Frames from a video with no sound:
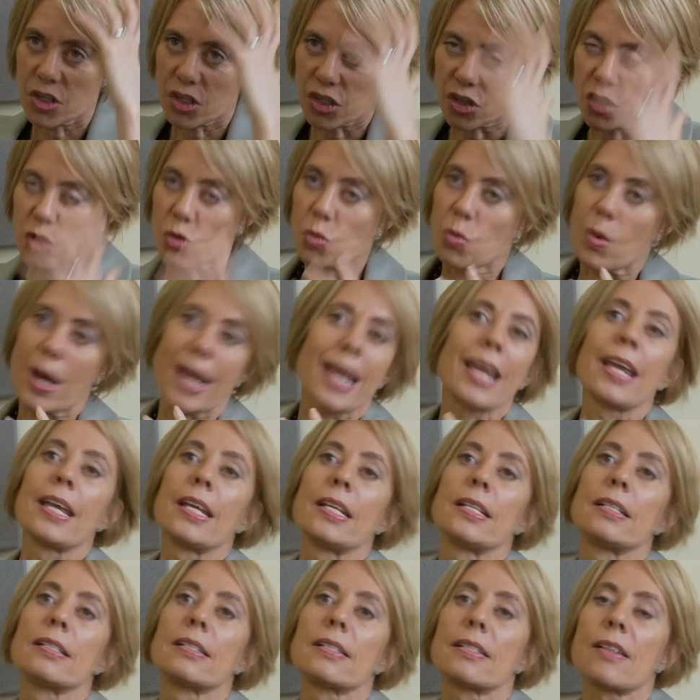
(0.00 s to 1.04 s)

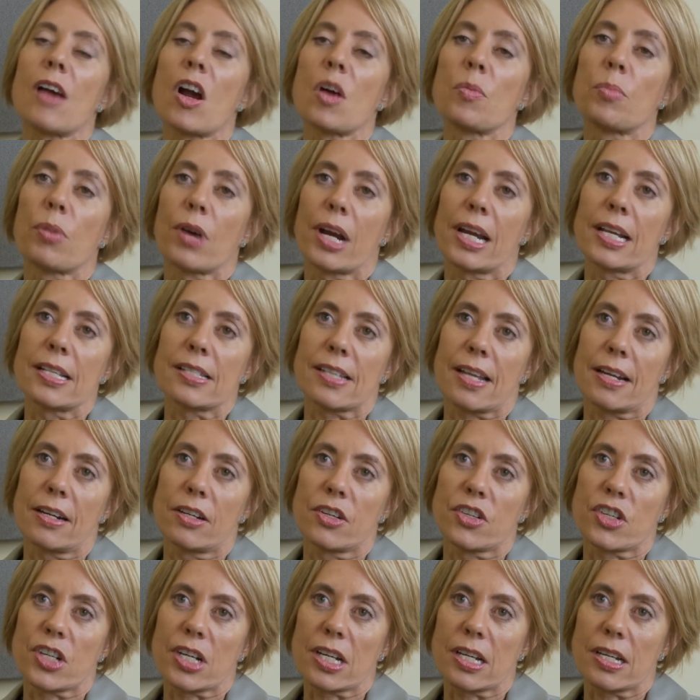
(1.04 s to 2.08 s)
drains our brain's
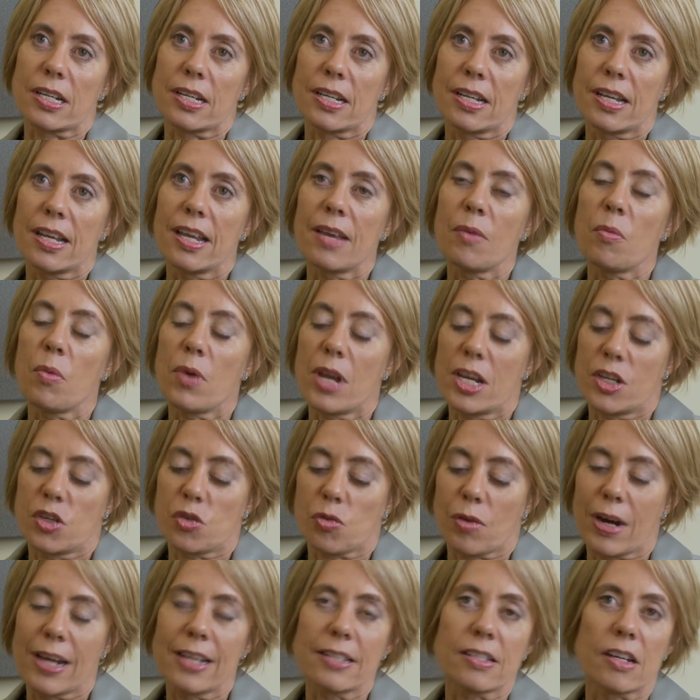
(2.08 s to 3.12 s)
energy. It
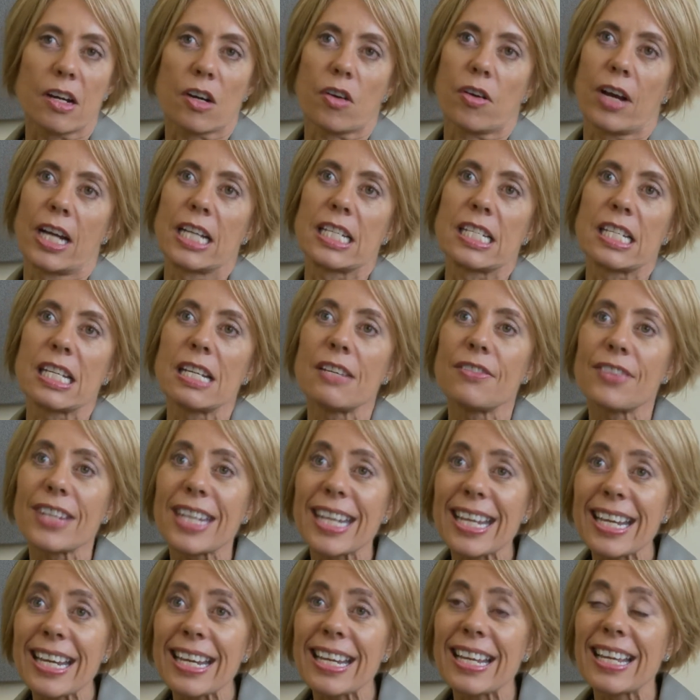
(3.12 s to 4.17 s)
drains our
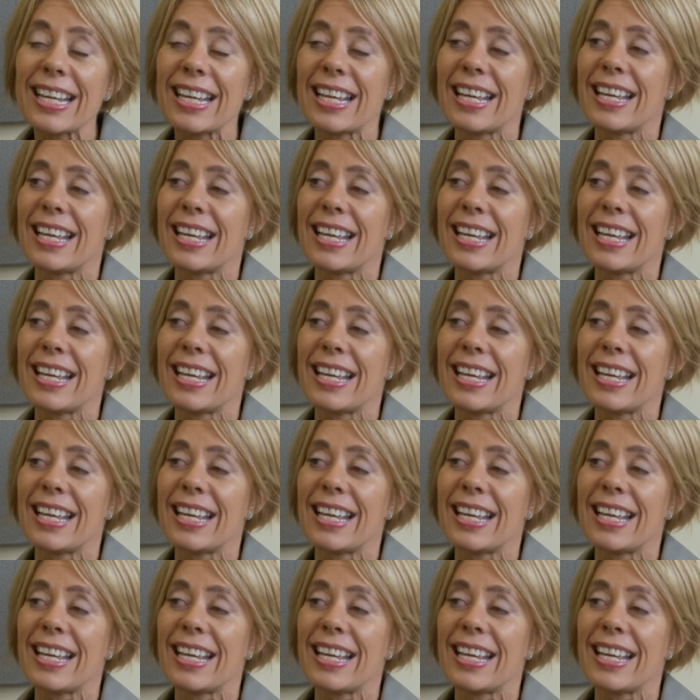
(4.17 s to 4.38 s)
creativity.